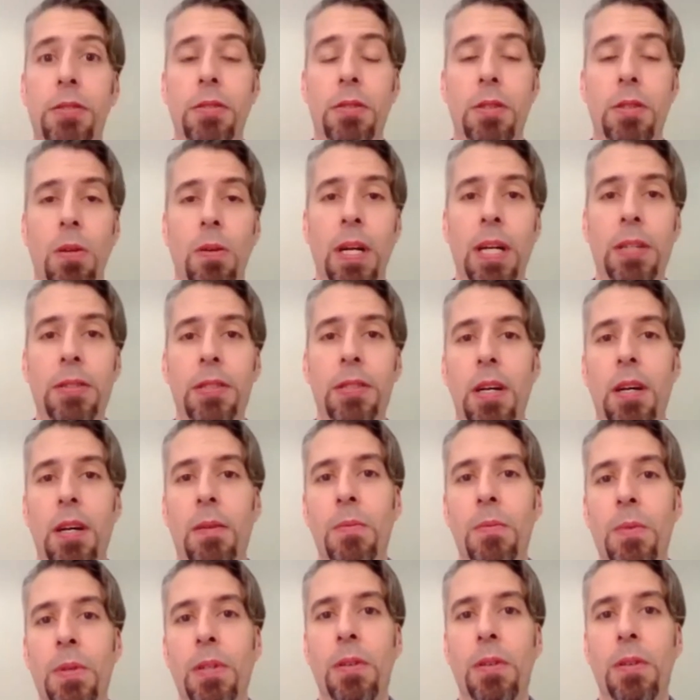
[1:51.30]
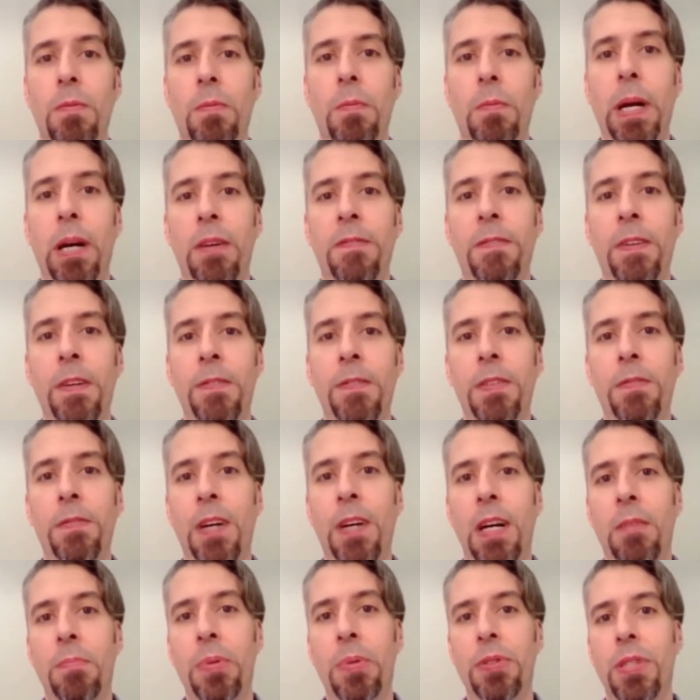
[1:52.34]
correct, Tom. About
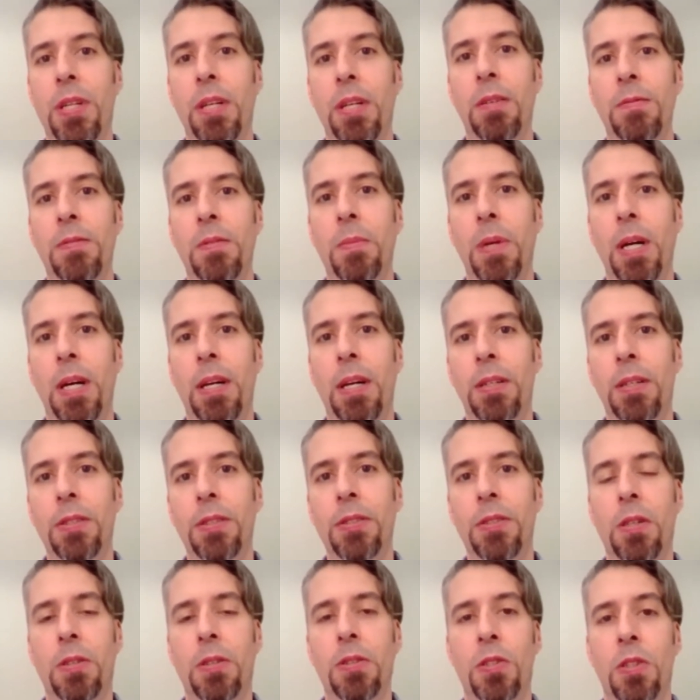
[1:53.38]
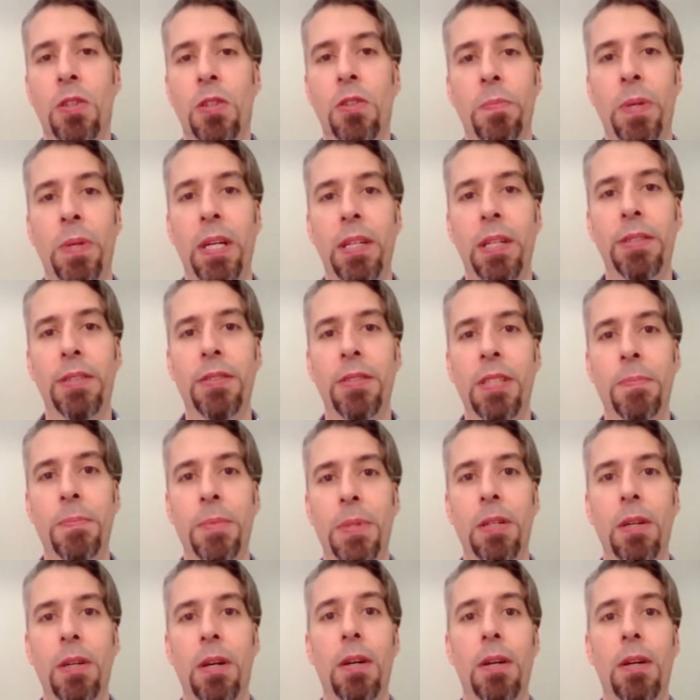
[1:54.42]
55% of Vermonters are served by
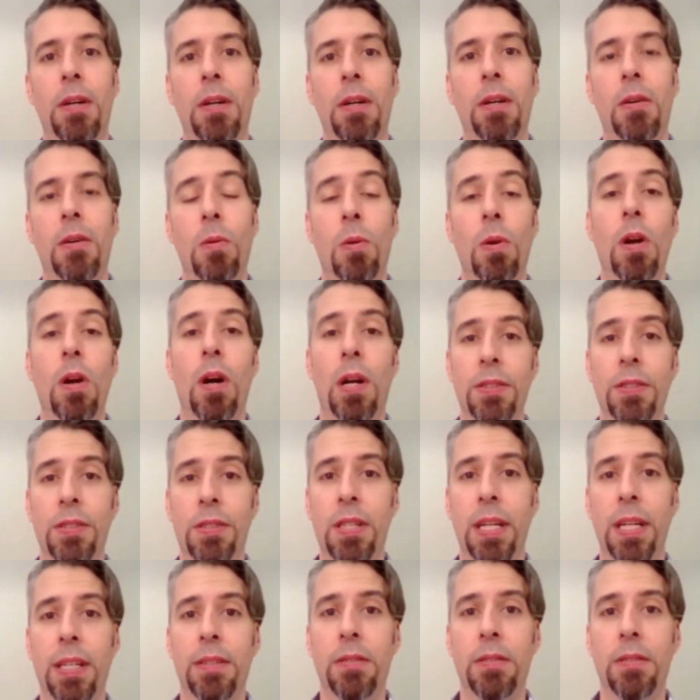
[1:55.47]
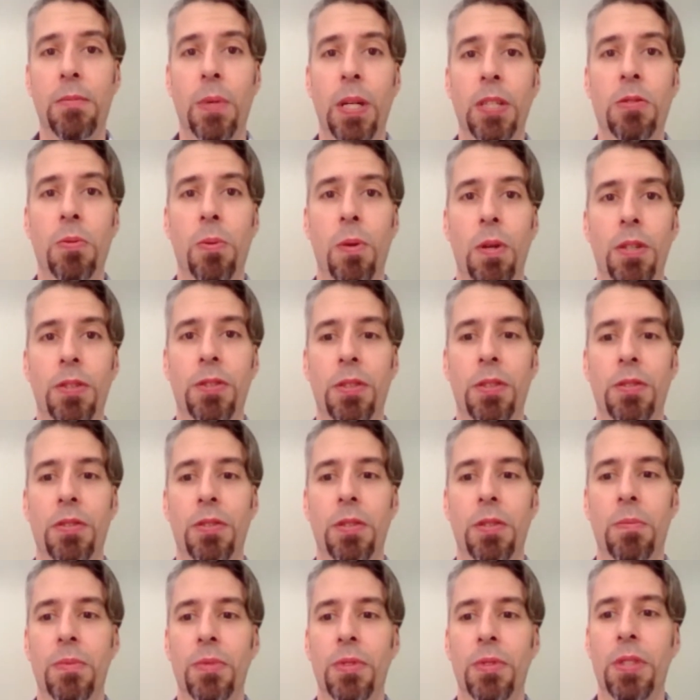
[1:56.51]
septic or on-site wastewater
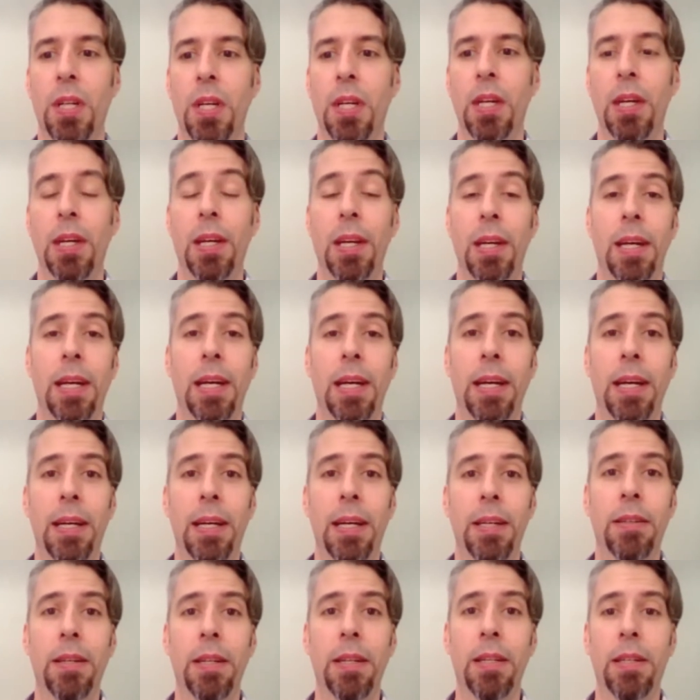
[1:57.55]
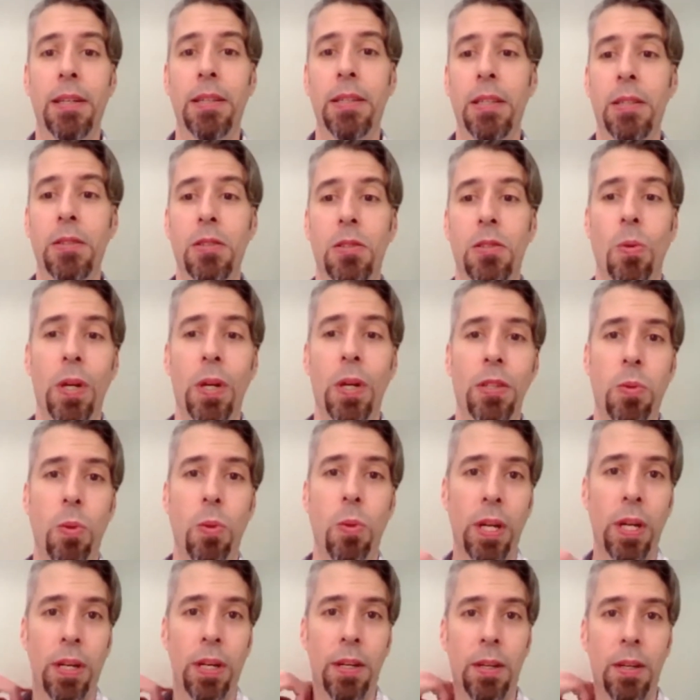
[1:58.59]
systems. And in
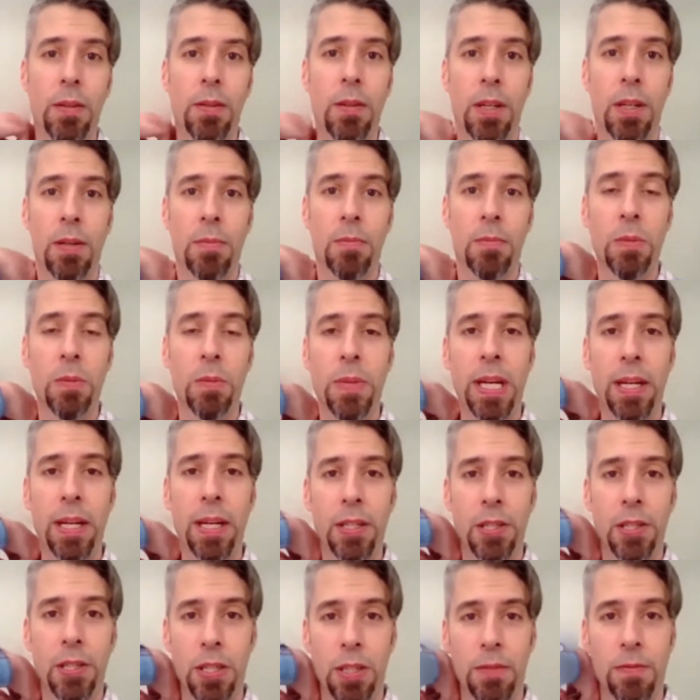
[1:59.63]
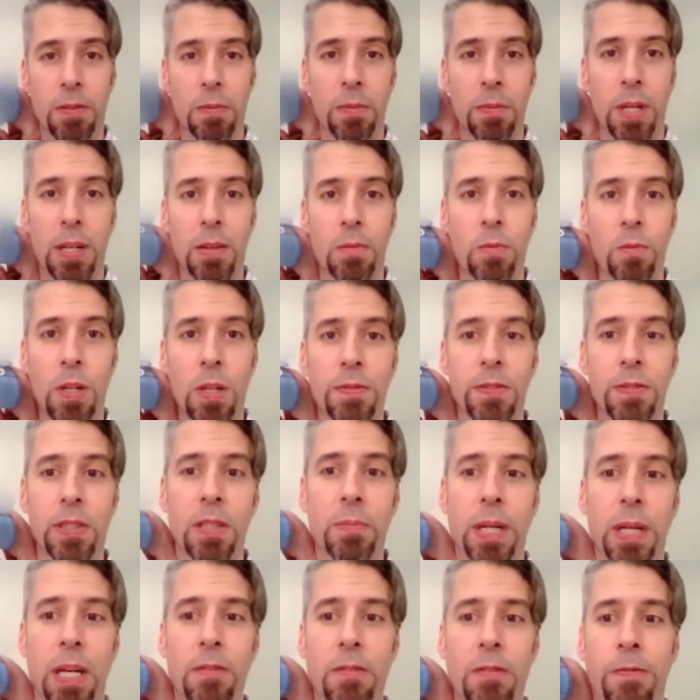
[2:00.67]
2020, we managed in Vermont roughly
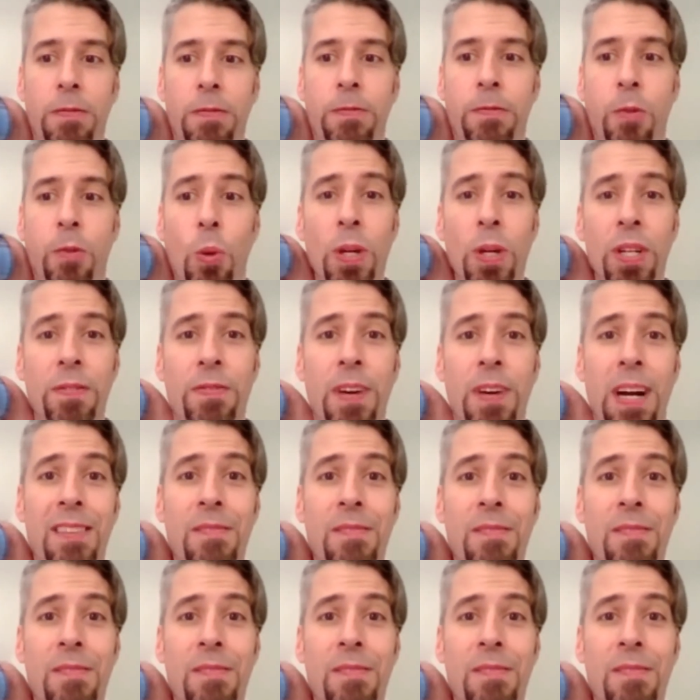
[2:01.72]
about 45